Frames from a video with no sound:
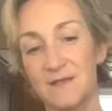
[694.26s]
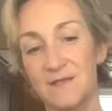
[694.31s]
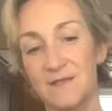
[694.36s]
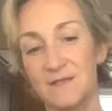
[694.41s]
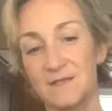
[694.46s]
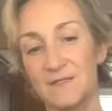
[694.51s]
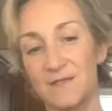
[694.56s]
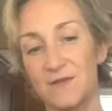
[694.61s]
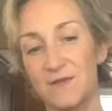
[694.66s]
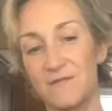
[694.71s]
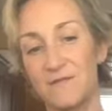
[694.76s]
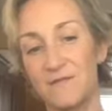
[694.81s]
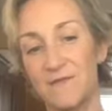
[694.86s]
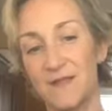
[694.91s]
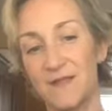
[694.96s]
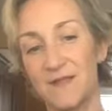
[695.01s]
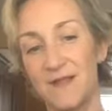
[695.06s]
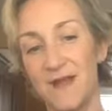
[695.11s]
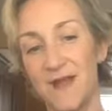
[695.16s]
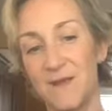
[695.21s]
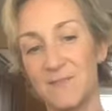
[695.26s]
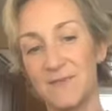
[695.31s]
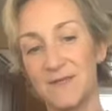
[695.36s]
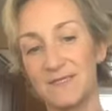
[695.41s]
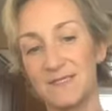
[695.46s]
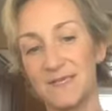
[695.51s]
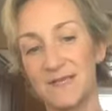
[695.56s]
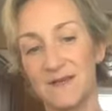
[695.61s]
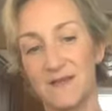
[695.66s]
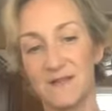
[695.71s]
So you fill it up
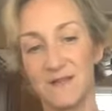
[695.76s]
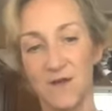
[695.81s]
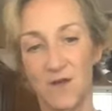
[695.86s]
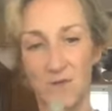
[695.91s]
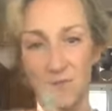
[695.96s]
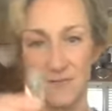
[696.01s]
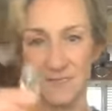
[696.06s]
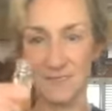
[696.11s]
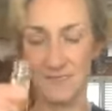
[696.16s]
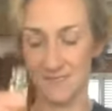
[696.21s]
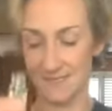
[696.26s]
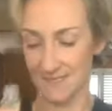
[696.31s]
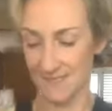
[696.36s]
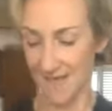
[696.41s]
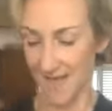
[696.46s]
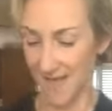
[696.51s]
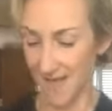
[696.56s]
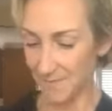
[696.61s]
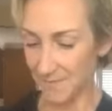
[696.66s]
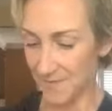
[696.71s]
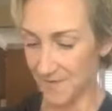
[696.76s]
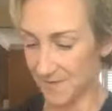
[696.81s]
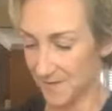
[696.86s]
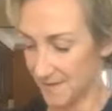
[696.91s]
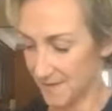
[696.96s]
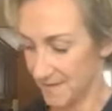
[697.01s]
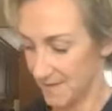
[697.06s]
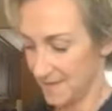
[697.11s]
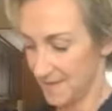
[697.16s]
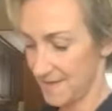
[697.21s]
until almost the top,
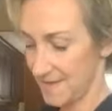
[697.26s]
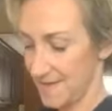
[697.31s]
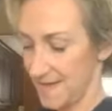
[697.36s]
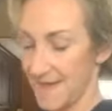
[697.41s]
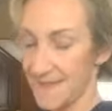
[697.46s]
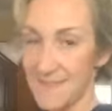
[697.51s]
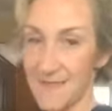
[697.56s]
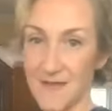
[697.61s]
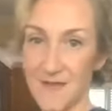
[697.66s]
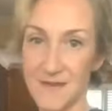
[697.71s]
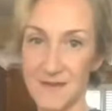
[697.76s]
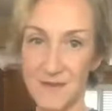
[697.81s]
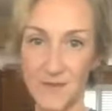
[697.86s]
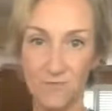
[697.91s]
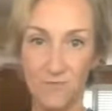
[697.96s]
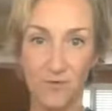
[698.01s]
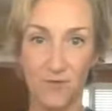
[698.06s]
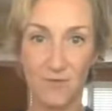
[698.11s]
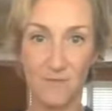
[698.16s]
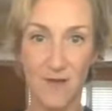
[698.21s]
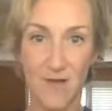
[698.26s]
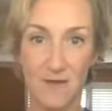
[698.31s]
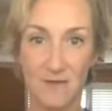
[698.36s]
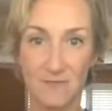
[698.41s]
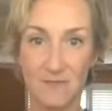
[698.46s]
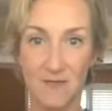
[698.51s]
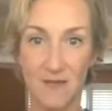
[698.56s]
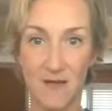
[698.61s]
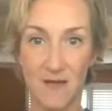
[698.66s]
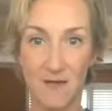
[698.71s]
and then the roller
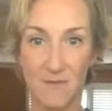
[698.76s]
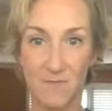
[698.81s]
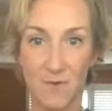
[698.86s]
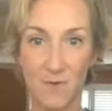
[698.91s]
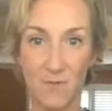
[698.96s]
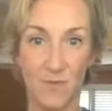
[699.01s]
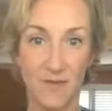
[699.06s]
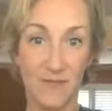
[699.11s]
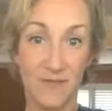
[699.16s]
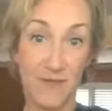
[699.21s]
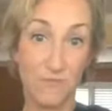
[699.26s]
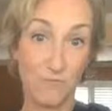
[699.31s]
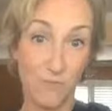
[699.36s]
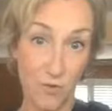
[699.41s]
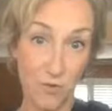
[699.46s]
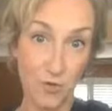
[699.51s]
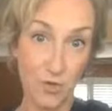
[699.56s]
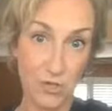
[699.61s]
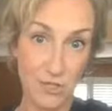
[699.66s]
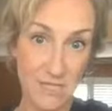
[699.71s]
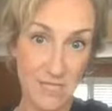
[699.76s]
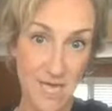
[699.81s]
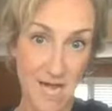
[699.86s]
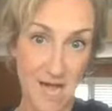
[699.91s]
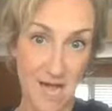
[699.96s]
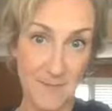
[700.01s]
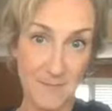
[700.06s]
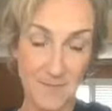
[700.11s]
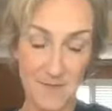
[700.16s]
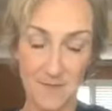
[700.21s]
bottles come with a roller
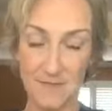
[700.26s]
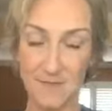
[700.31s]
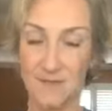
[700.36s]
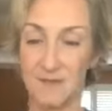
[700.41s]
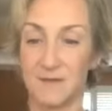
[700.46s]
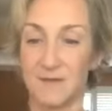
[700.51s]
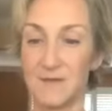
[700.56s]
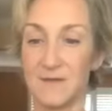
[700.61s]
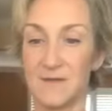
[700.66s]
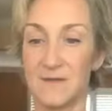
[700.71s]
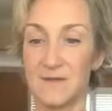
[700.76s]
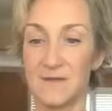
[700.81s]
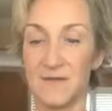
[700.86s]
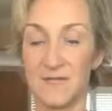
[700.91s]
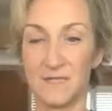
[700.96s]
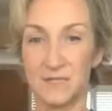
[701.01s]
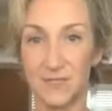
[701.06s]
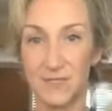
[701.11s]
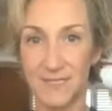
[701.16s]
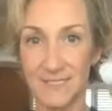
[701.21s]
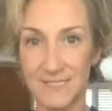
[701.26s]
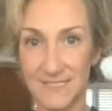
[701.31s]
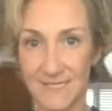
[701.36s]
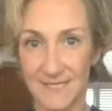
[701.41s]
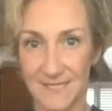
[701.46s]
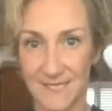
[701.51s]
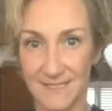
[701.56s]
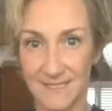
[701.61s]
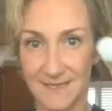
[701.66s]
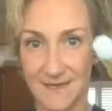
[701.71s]
top. As you can
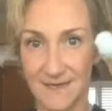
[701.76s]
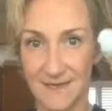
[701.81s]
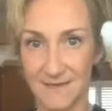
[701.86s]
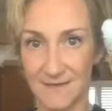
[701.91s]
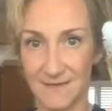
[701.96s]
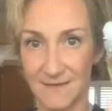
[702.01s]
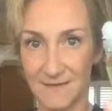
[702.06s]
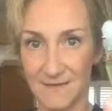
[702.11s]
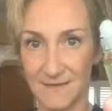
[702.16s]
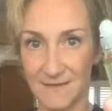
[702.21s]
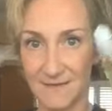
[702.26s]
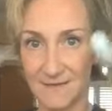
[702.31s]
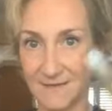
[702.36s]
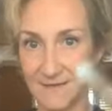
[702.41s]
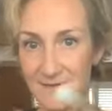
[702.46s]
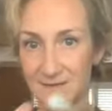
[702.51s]
see, it's got a little